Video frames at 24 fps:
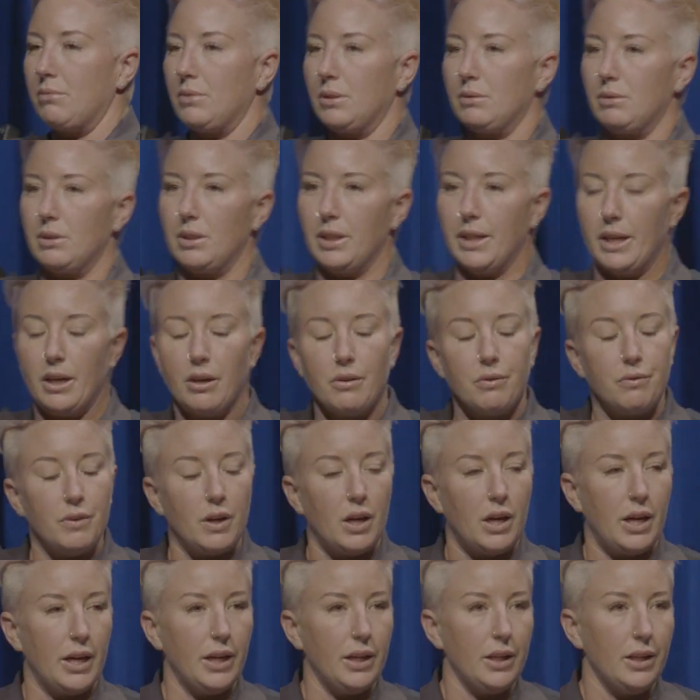
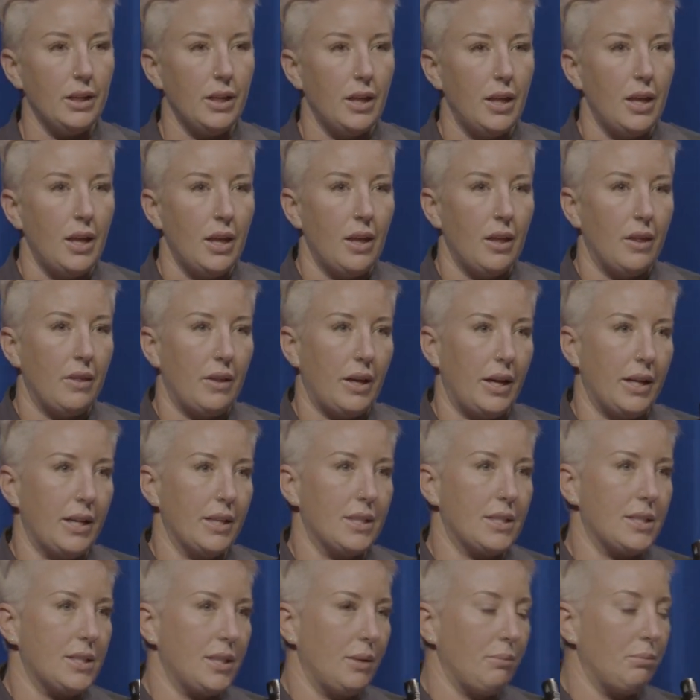clarify that
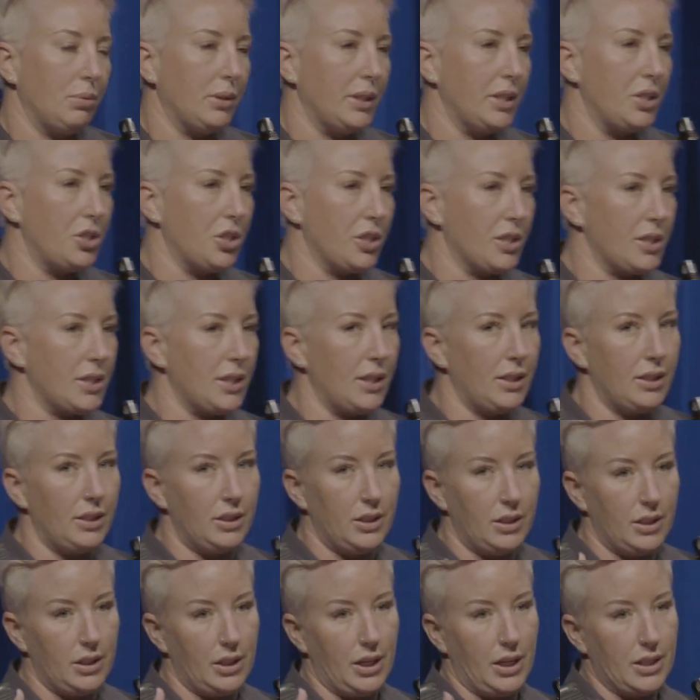it's simply just
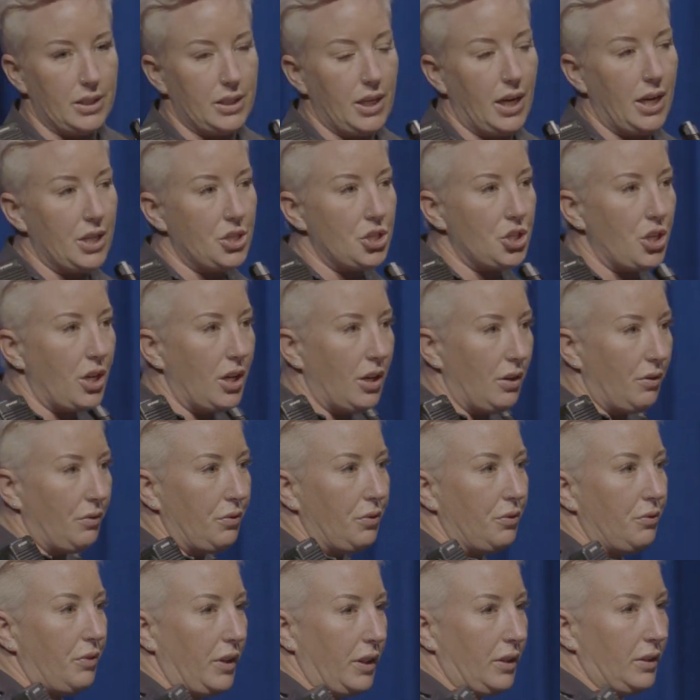a touch of,
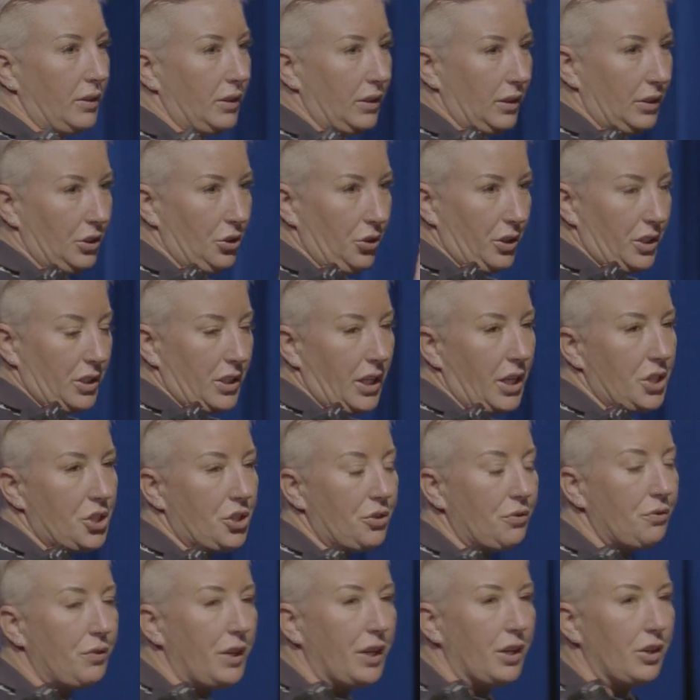you can touch
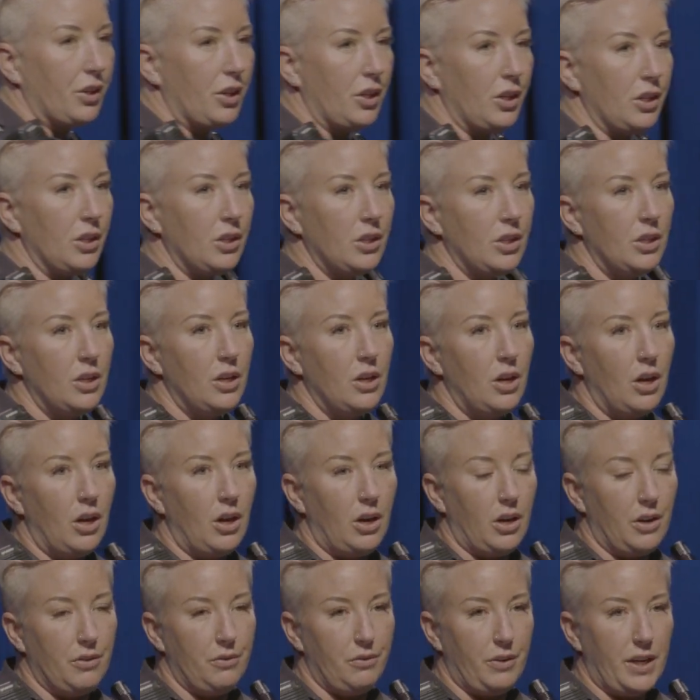your finger
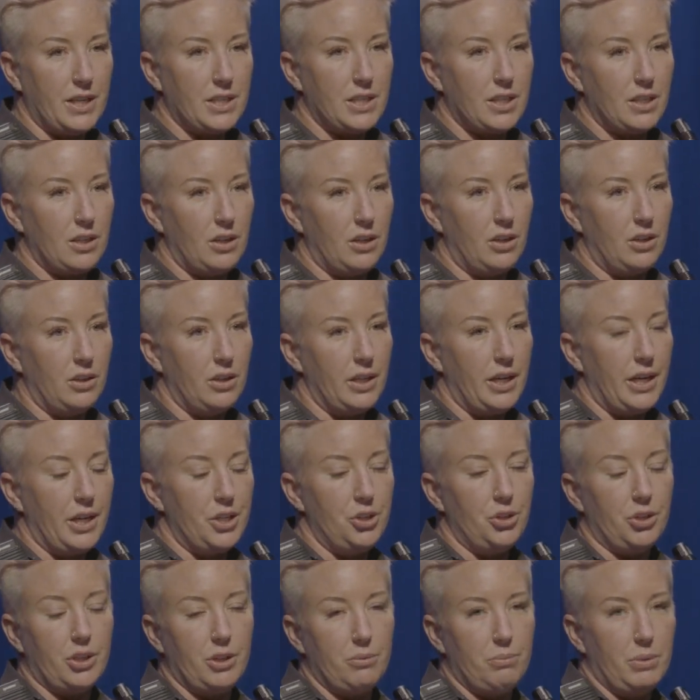on fentanyl and
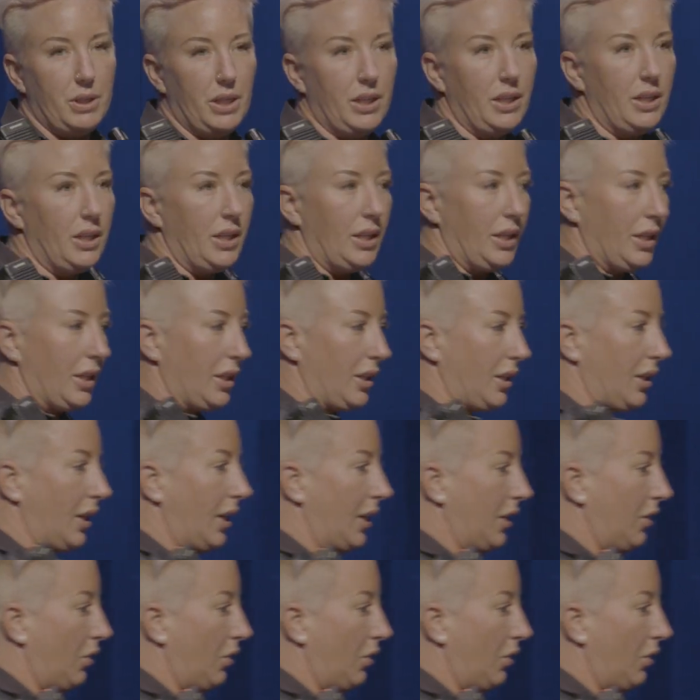you could be in an